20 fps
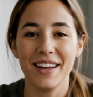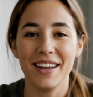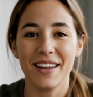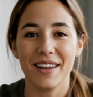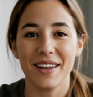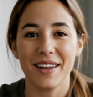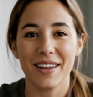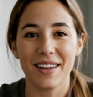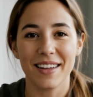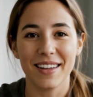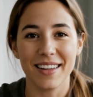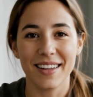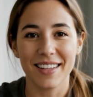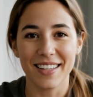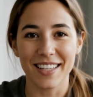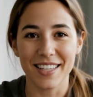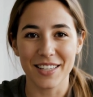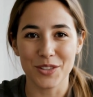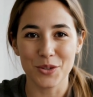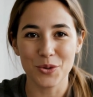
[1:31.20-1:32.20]
It's a
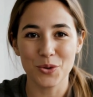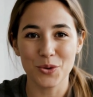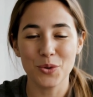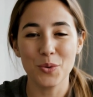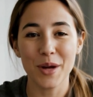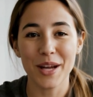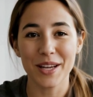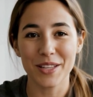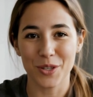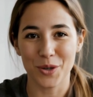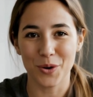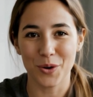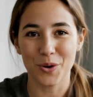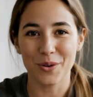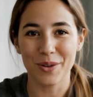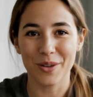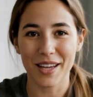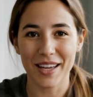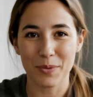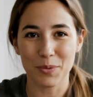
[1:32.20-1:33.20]
US law that
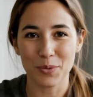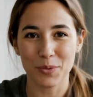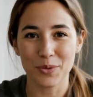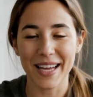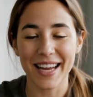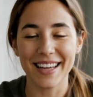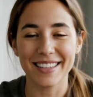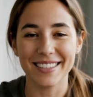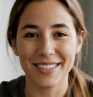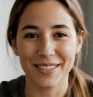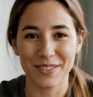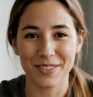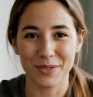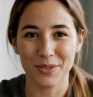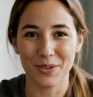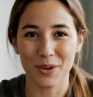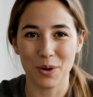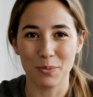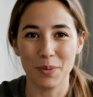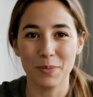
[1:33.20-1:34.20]
protects
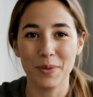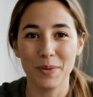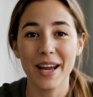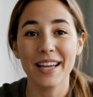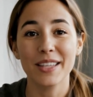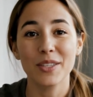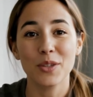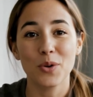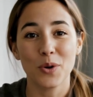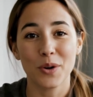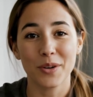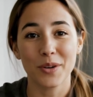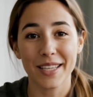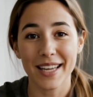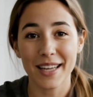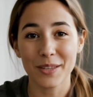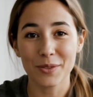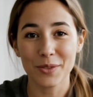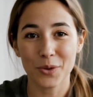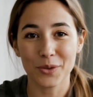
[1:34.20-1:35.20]
copyrighted content
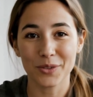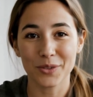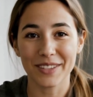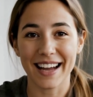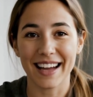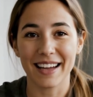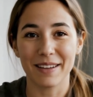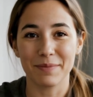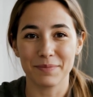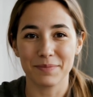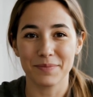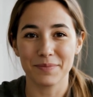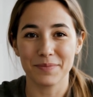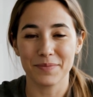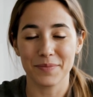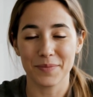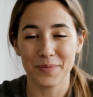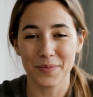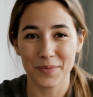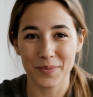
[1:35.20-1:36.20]
online. A
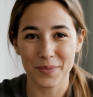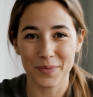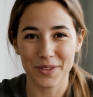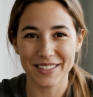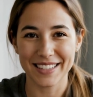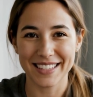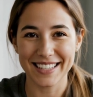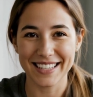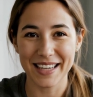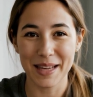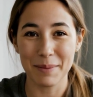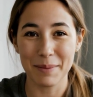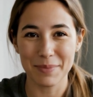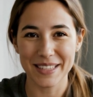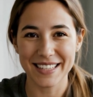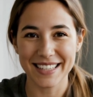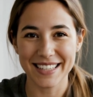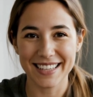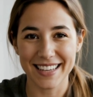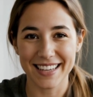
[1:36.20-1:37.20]
DMCA
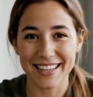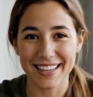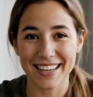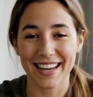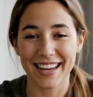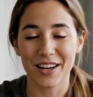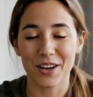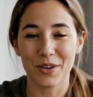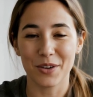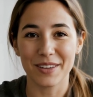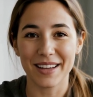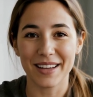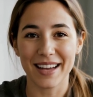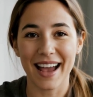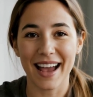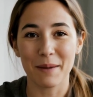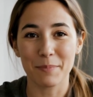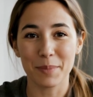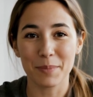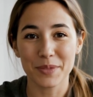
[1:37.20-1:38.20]
takedown happens
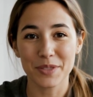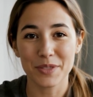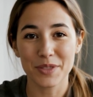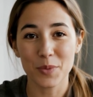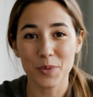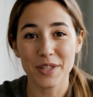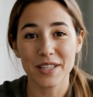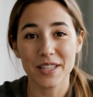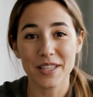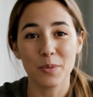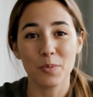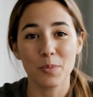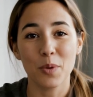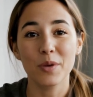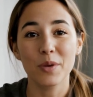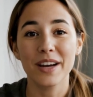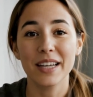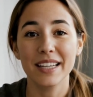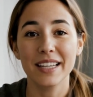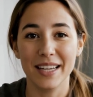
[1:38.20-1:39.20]
when someone claims
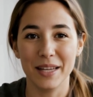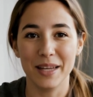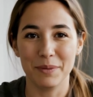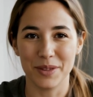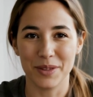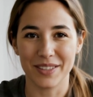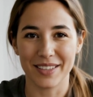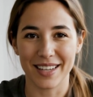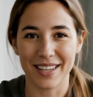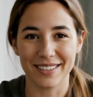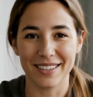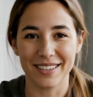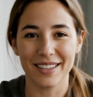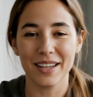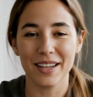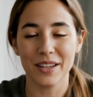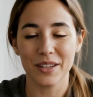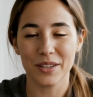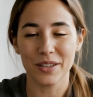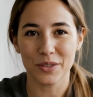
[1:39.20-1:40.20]
that
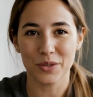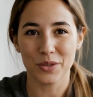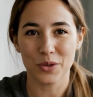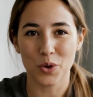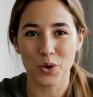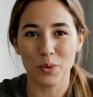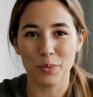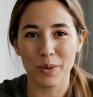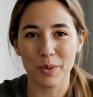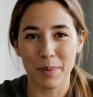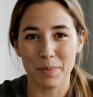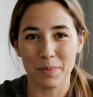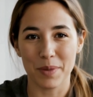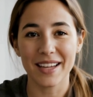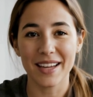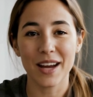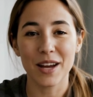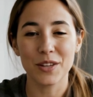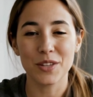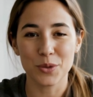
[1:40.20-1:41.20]
your website is
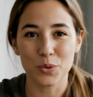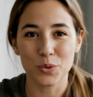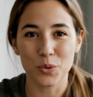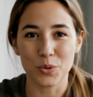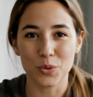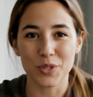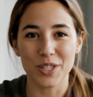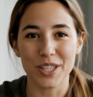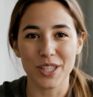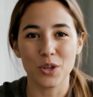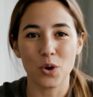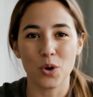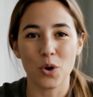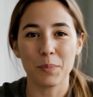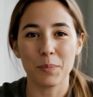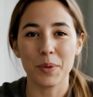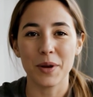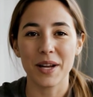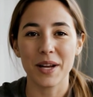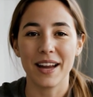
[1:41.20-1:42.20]
hosting copyrighted
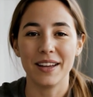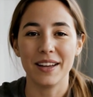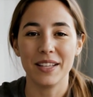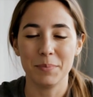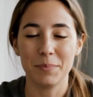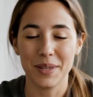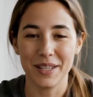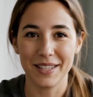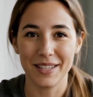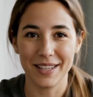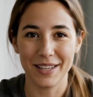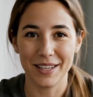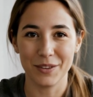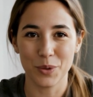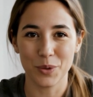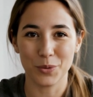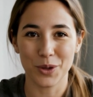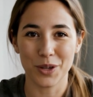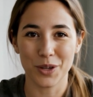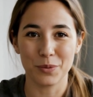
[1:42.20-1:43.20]
material without
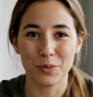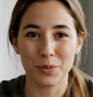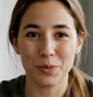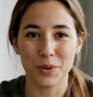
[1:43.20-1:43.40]
permission.